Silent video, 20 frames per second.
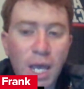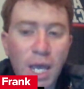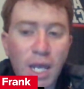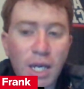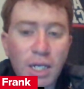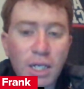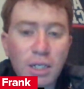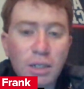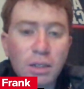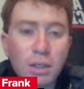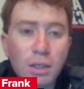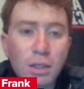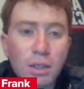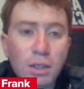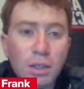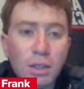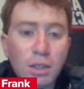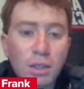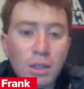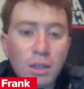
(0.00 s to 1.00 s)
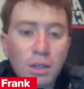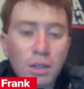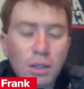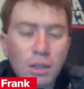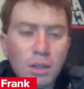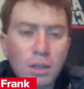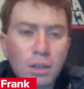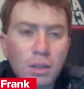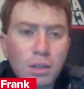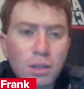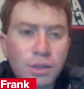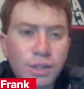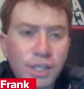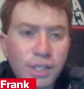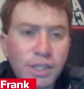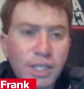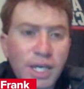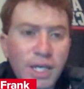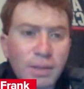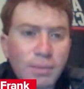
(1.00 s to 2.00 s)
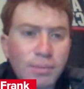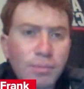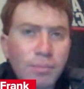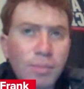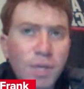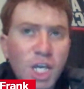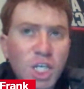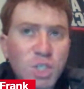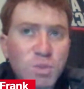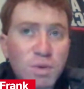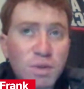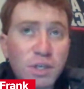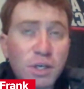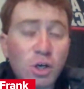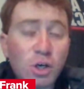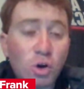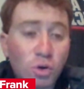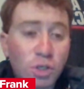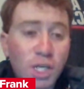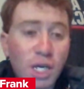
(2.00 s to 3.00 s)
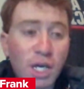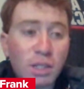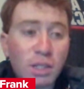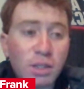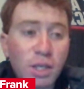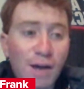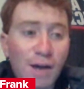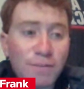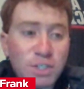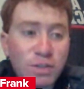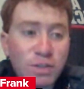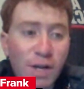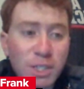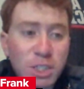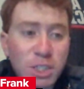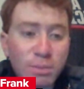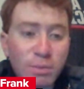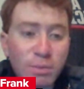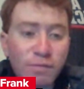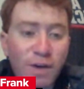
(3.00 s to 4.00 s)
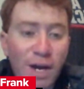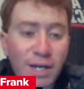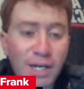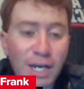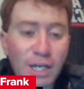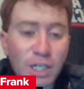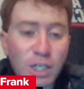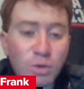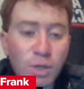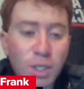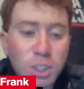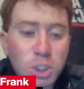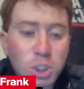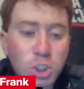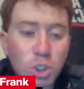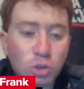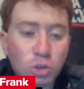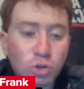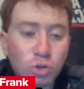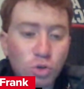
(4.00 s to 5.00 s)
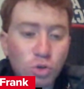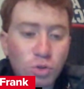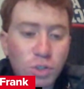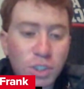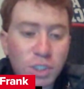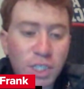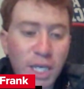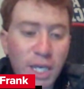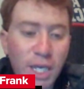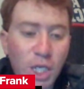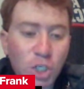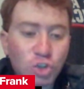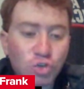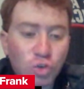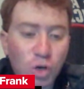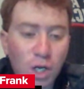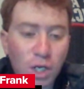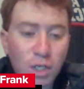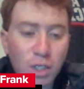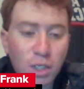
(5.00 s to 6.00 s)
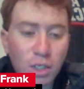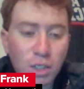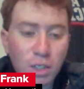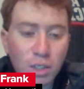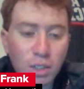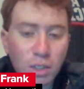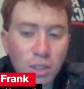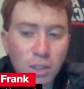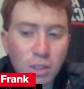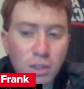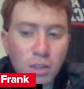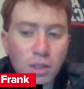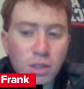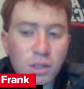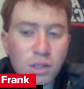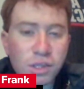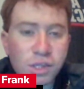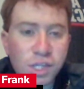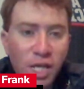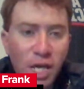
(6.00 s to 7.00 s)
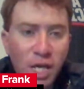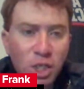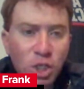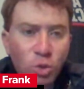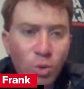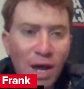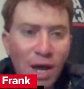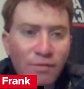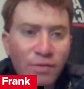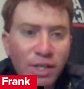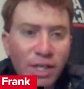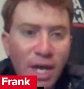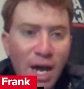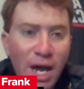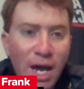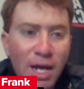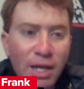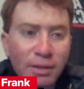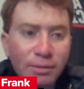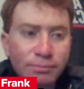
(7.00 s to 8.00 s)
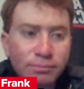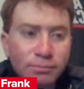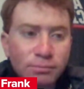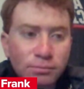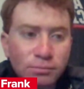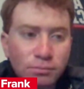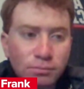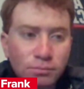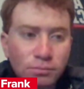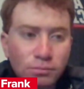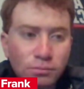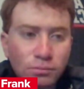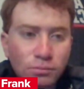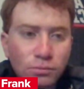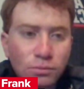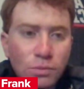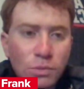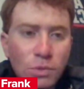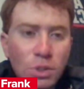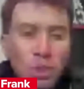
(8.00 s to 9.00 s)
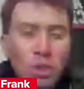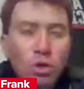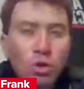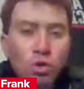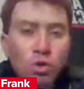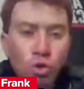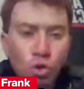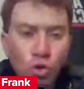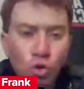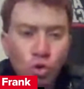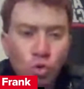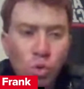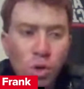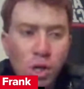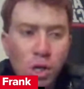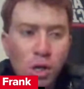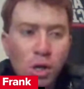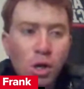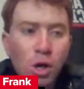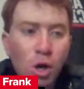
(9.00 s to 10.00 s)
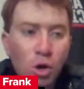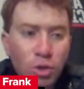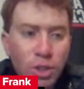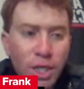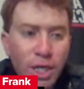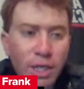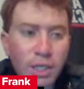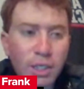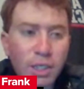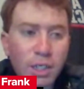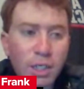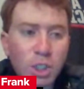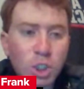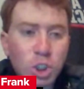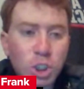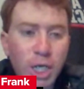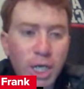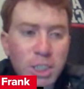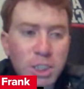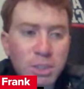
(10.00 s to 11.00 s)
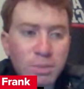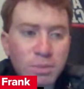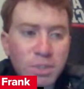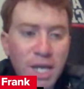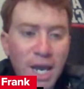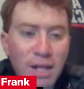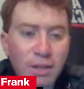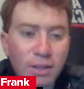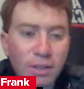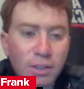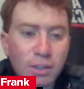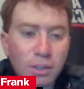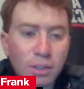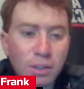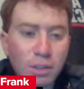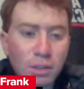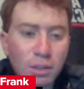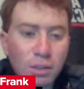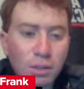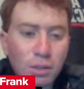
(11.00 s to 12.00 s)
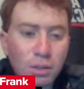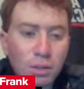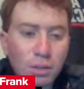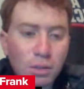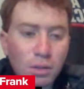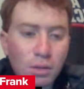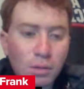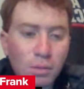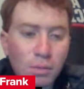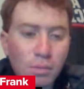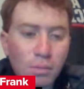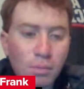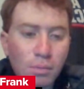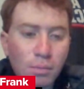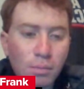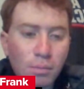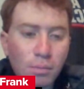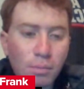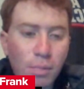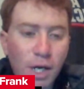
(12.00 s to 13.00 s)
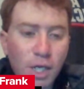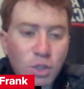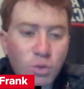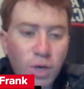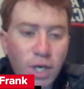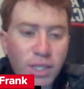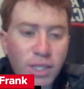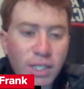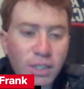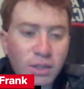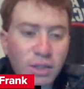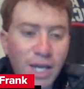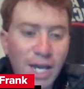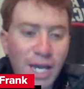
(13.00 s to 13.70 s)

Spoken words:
anything that makes me think, okay, the offensive line is going to be fine. Now you insert Luke Kandra. Then you have a guy who, can inject some talent. By the way, that